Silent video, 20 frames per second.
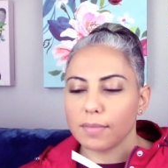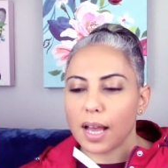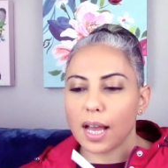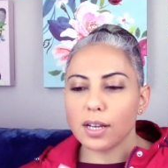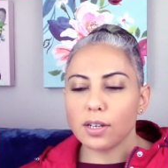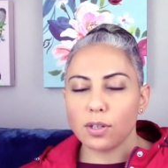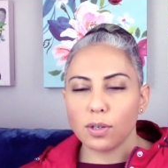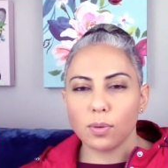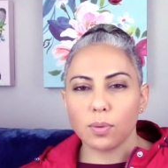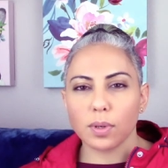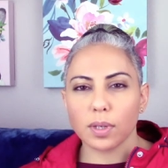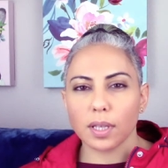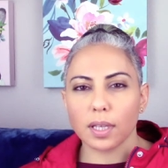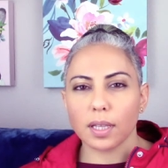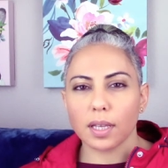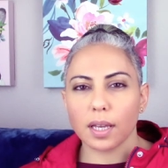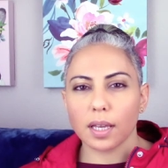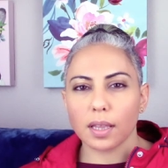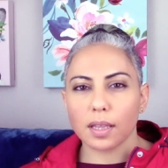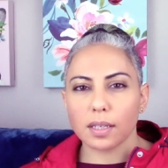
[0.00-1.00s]
I do really
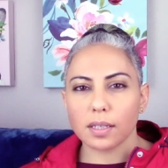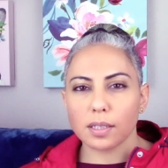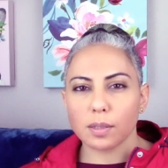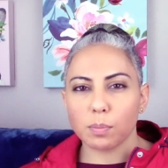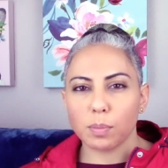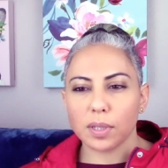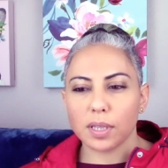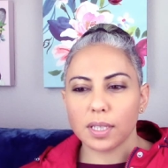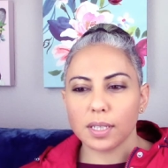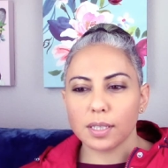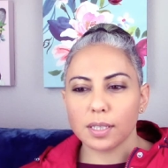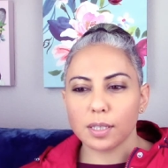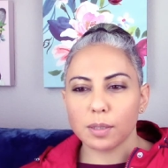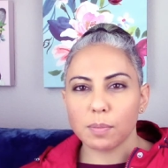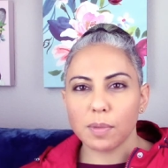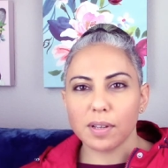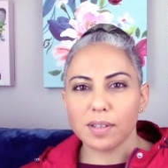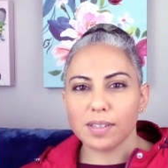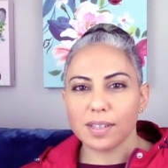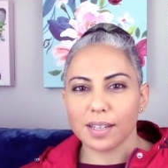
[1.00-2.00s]
like this, but this
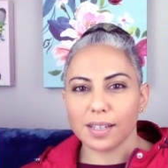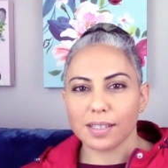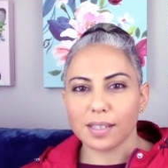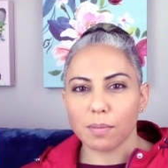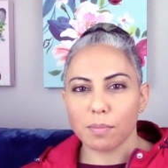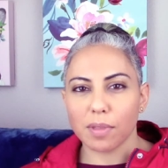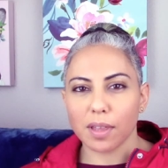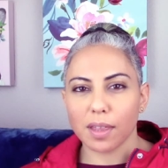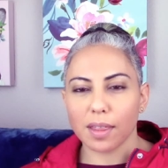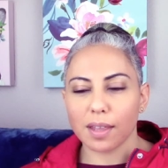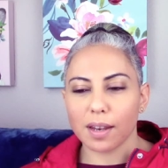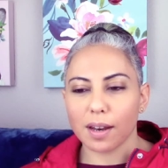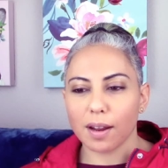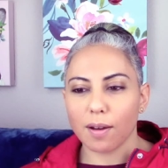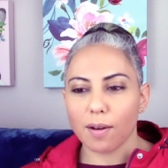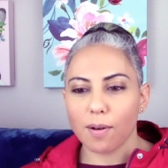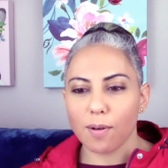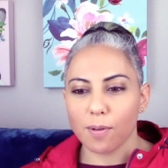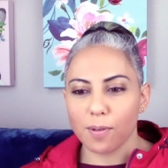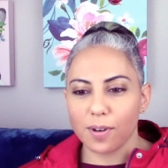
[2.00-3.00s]
smells like something that I
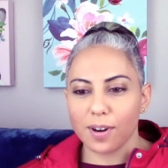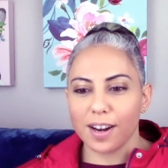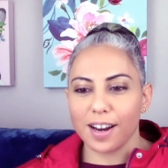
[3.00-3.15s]
own.